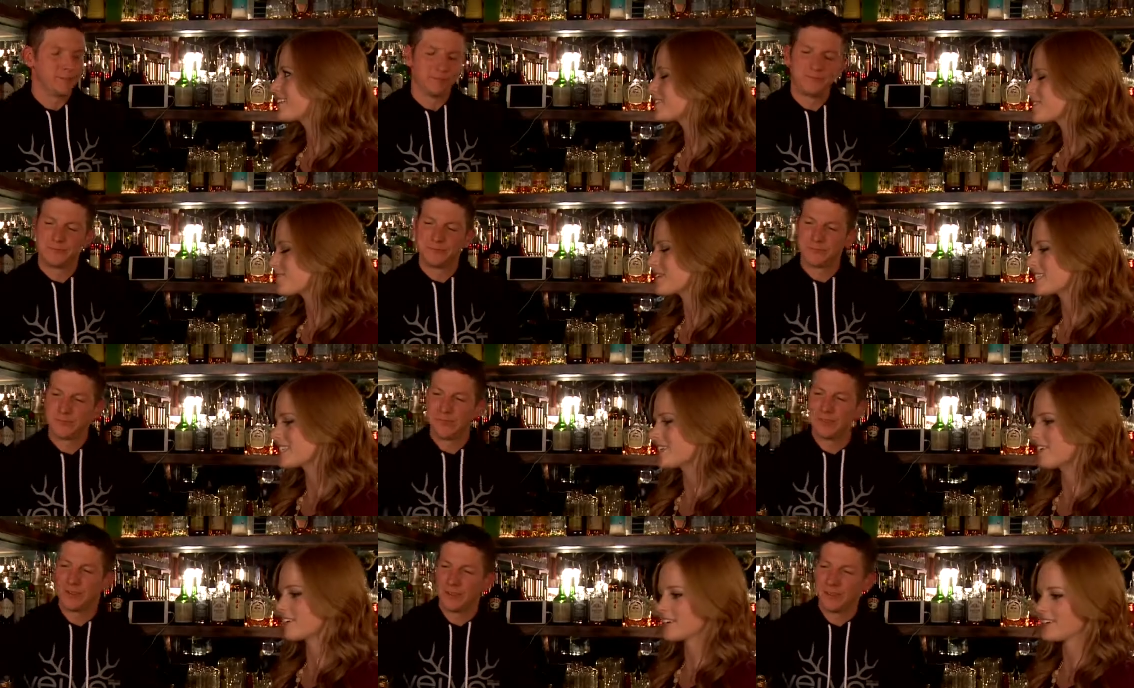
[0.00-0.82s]
Speaker 1: There's a
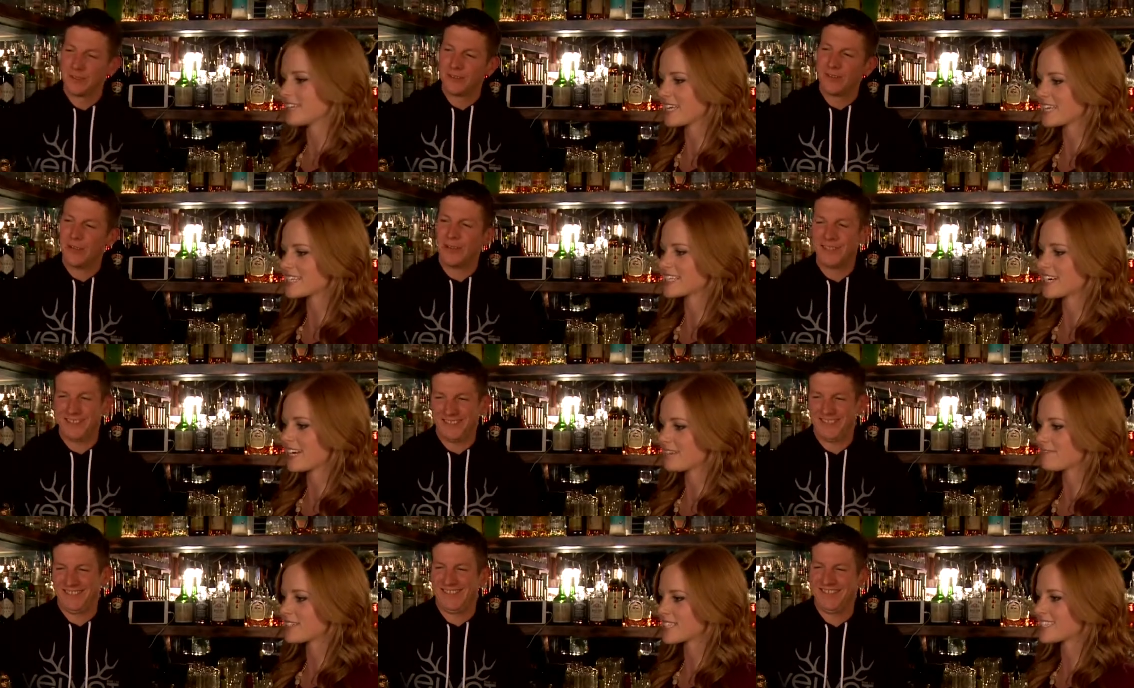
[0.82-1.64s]
reason you're doing this
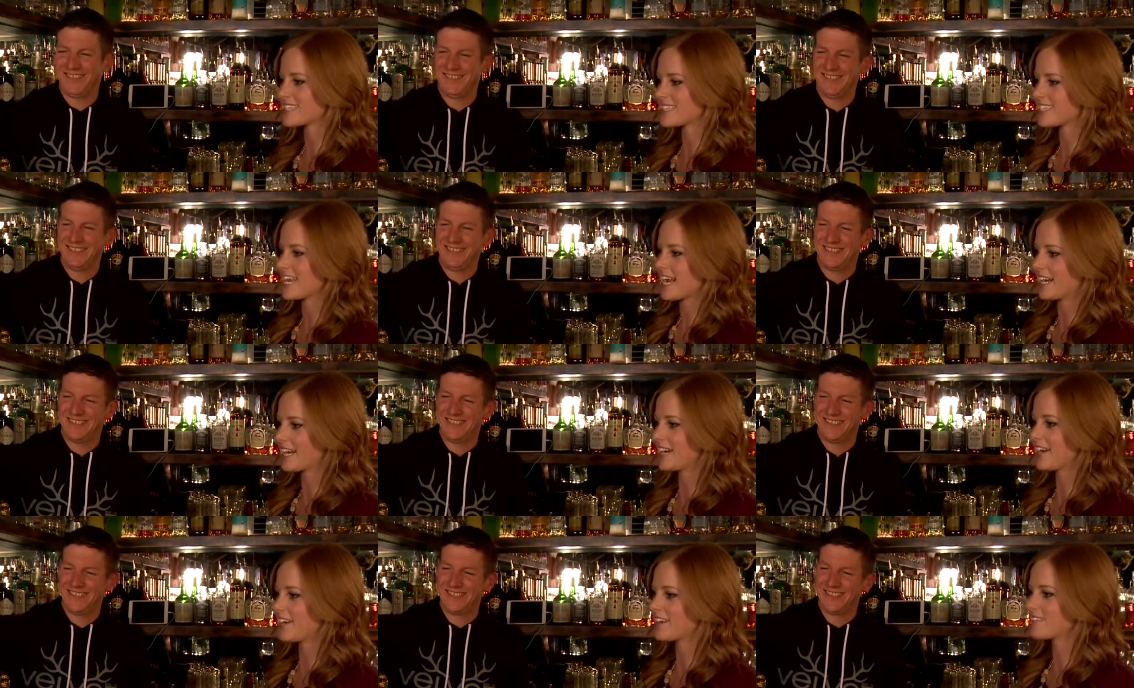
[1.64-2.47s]
and I'm just
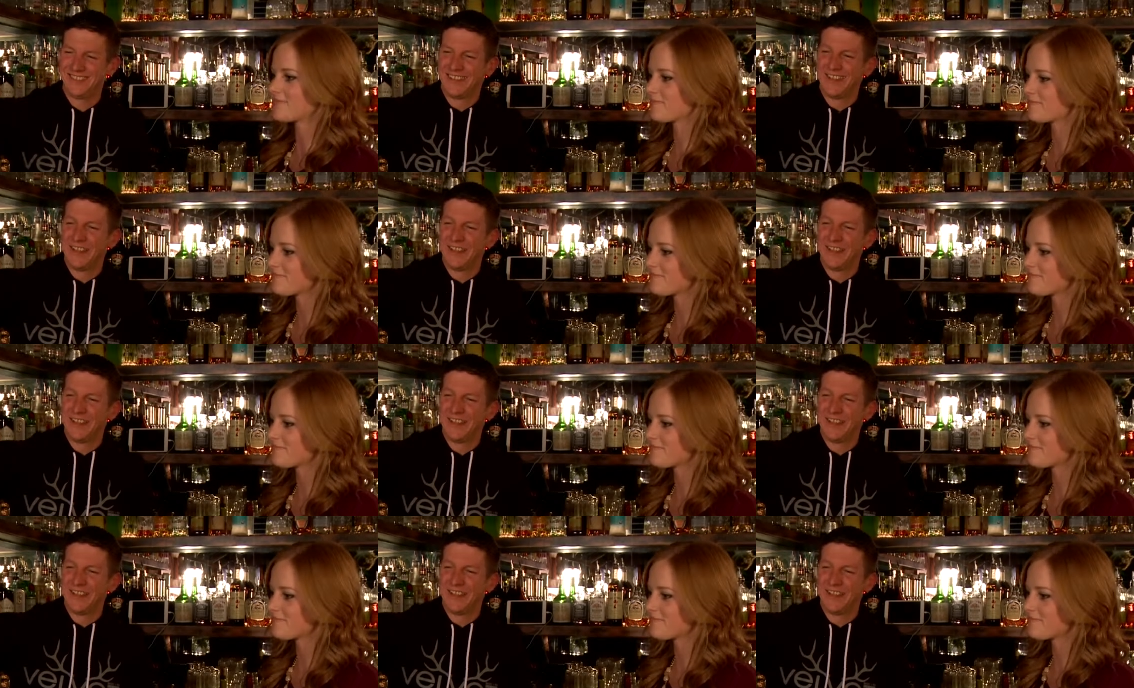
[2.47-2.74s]
standing here.